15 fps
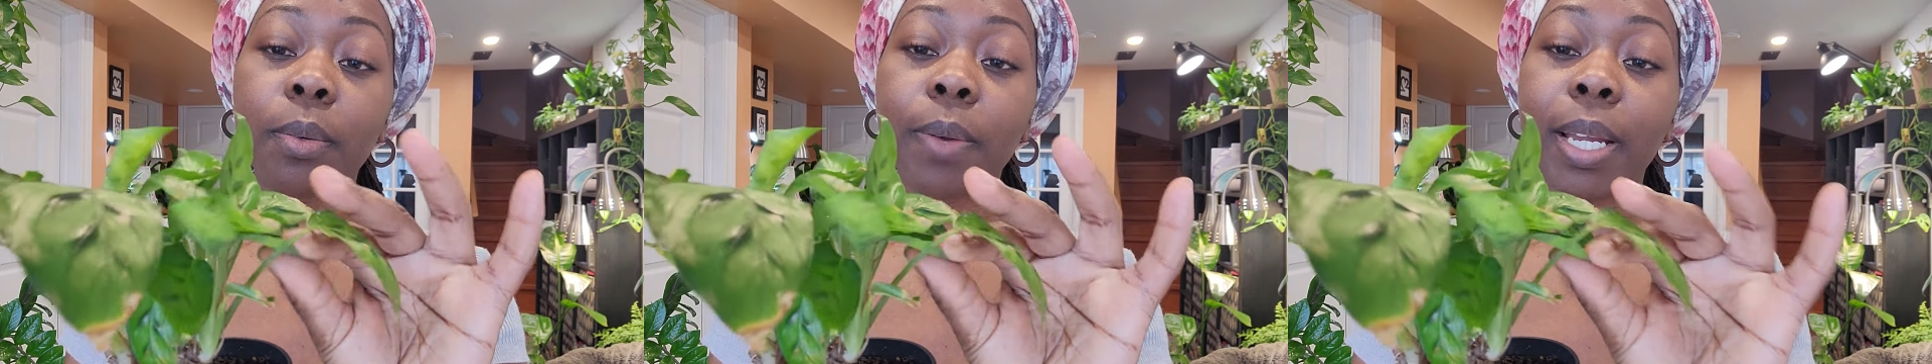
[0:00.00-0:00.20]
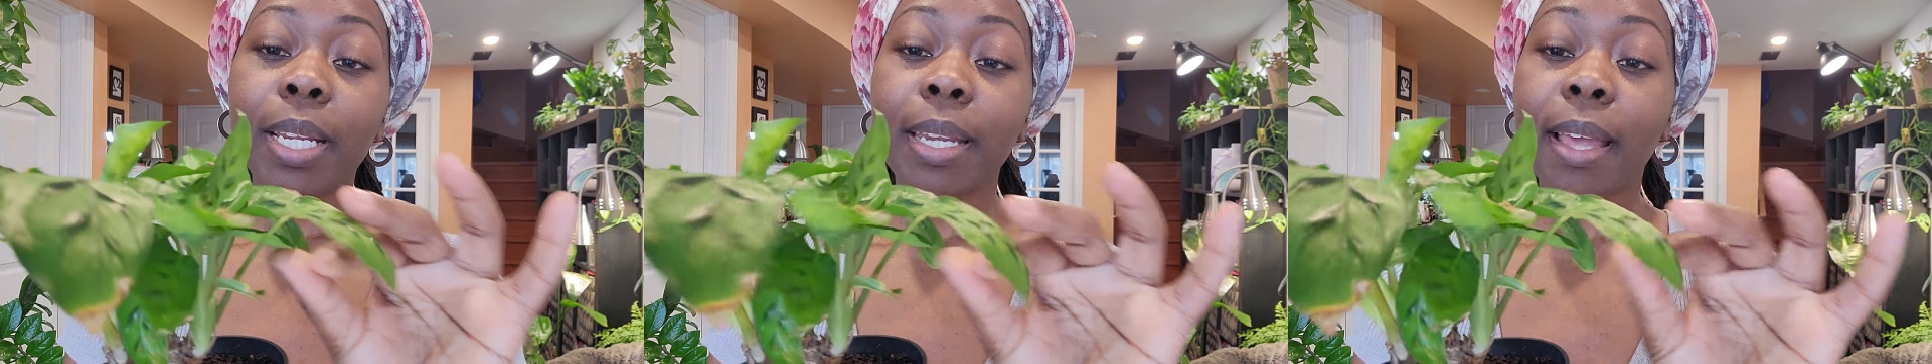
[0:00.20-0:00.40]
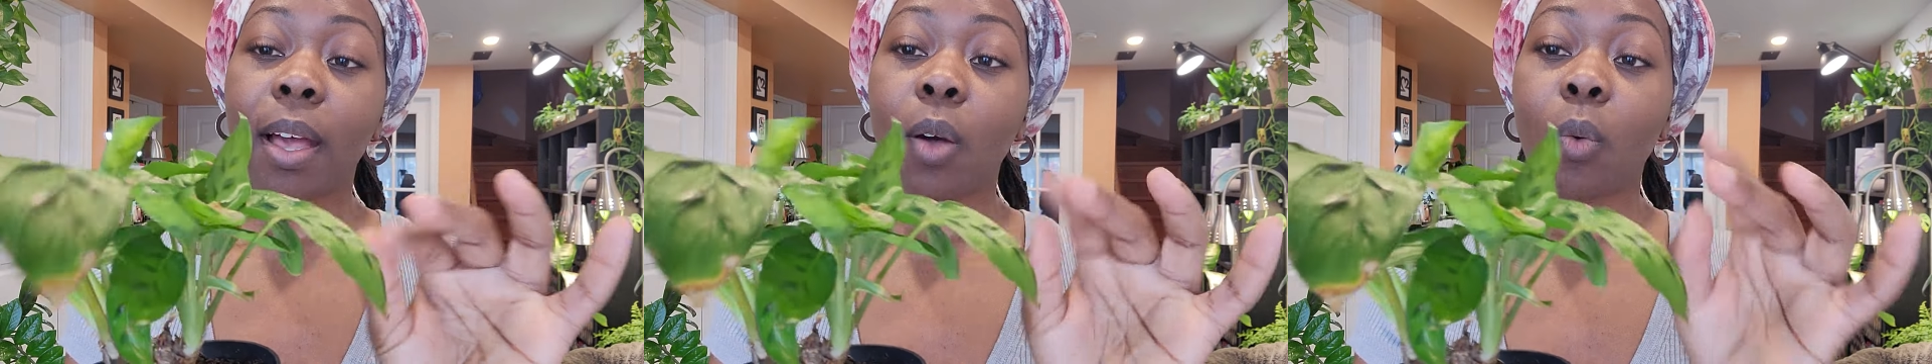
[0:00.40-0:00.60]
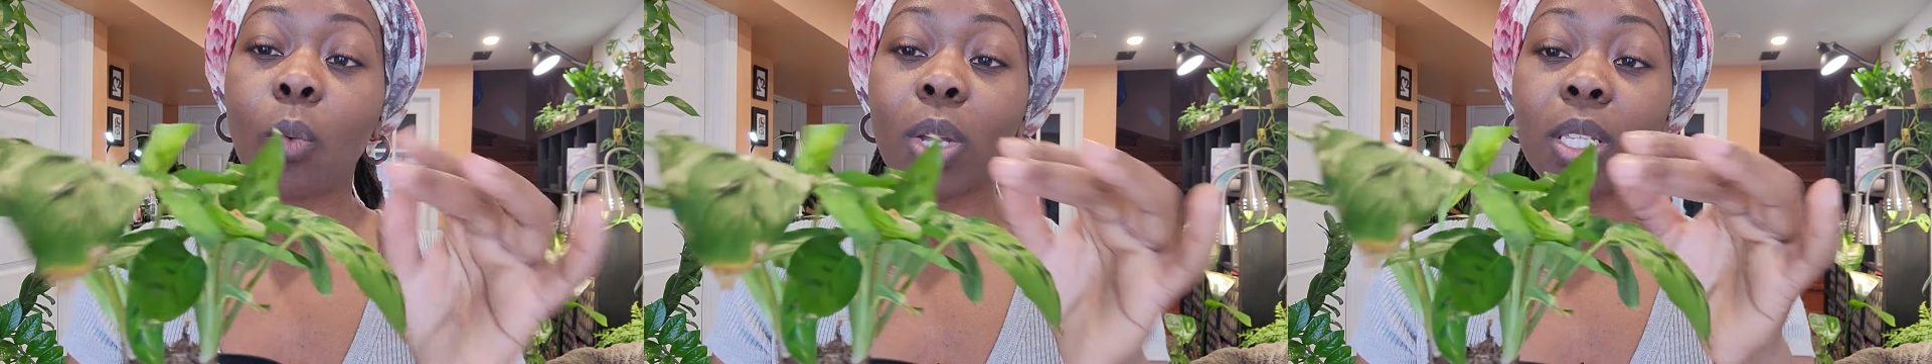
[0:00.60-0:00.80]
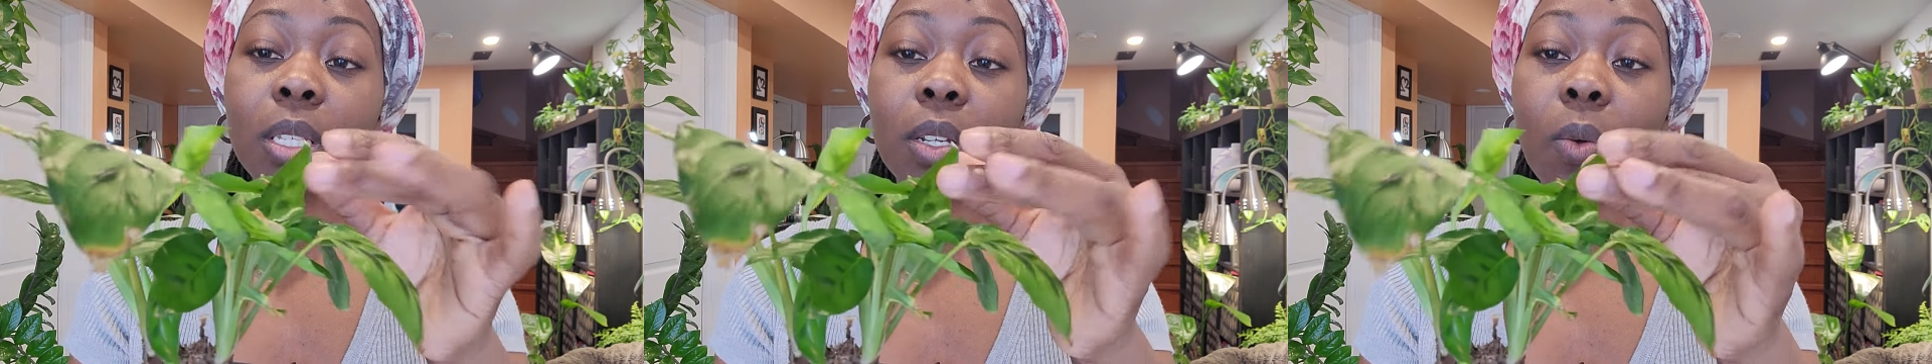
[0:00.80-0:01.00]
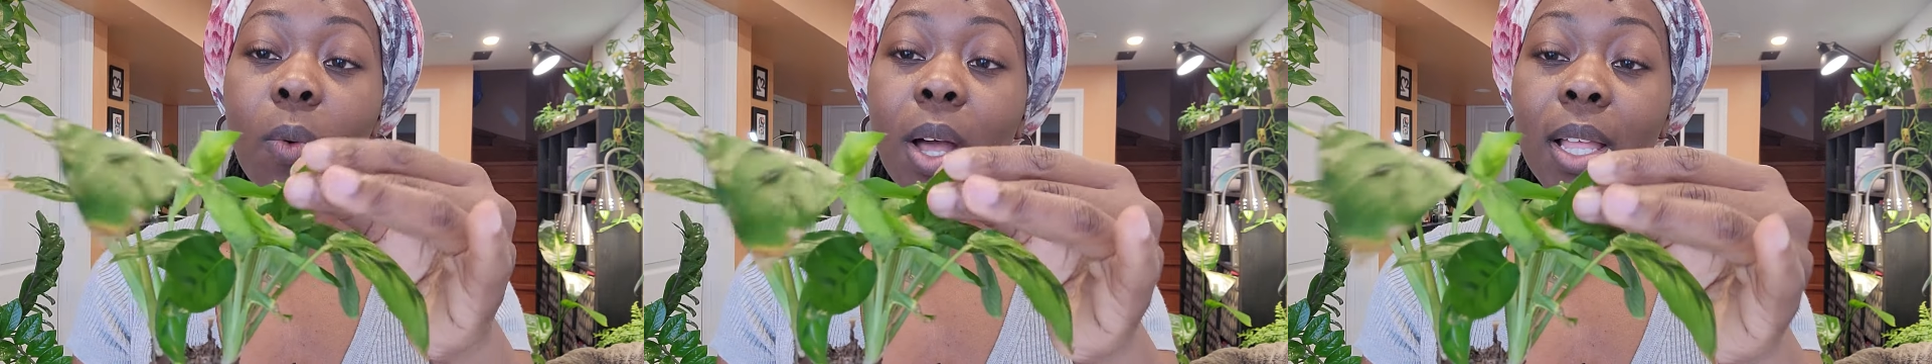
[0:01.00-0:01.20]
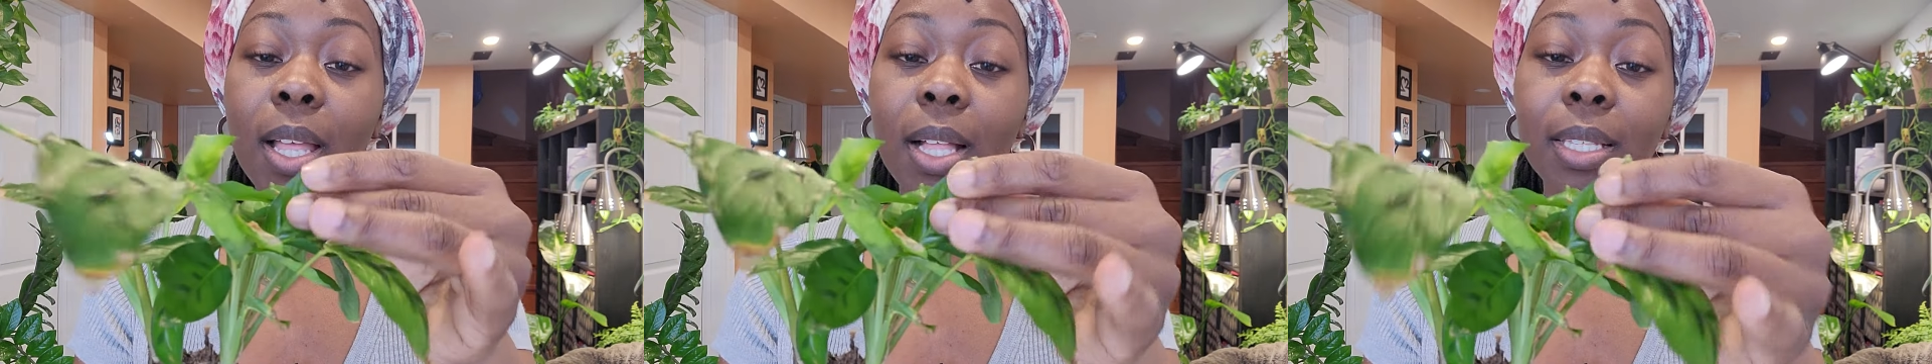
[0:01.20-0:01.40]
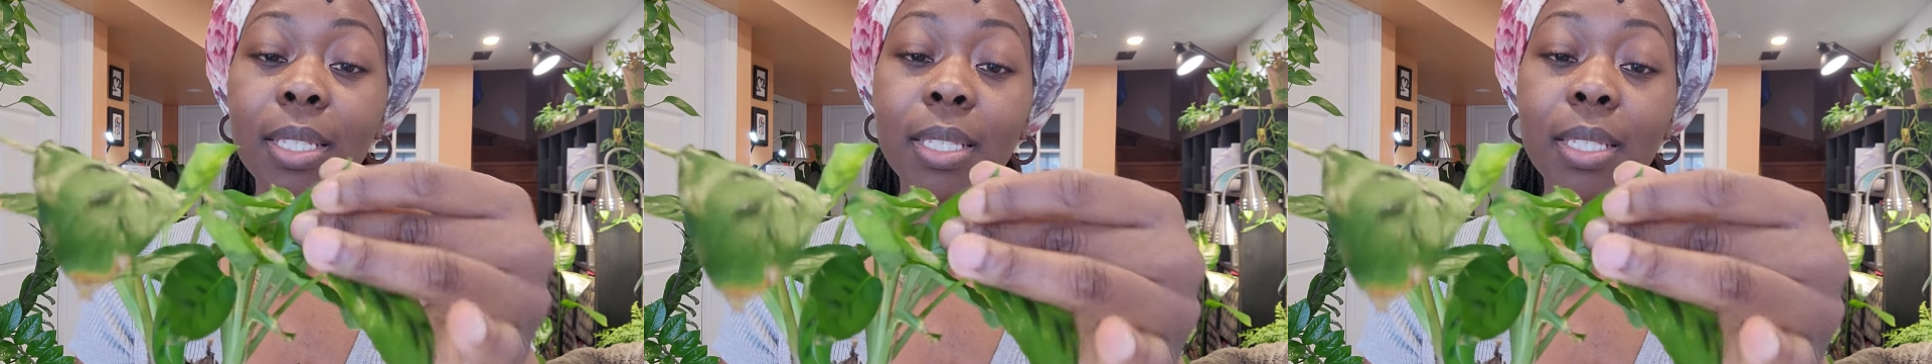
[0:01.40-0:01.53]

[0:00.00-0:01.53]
right now. Once in a while I'll